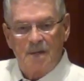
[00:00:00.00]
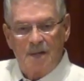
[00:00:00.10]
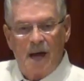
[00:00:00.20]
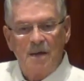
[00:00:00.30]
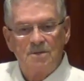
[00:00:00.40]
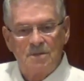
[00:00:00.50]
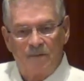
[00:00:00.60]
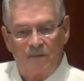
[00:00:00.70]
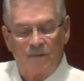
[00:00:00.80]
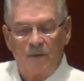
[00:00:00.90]
the kinds
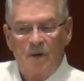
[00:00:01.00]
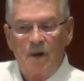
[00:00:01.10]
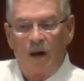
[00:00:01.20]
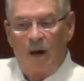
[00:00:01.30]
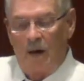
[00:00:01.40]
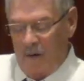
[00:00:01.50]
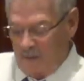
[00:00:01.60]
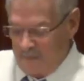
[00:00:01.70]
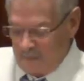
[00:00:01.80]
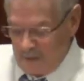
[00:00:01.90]
of uh,